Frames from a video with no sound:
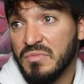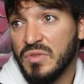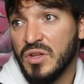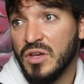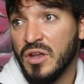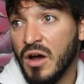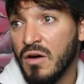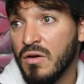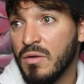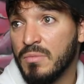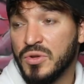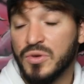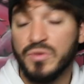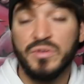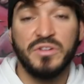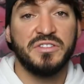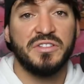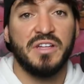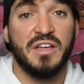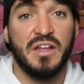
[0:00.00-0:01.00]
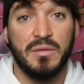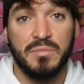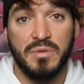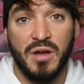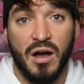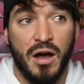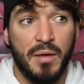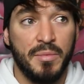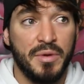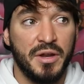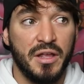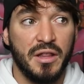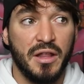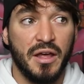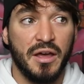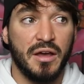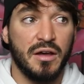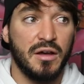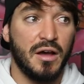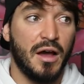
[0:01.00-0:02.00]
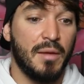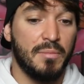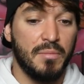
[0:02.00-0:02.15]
you know, I'm doing stand-up comedy, like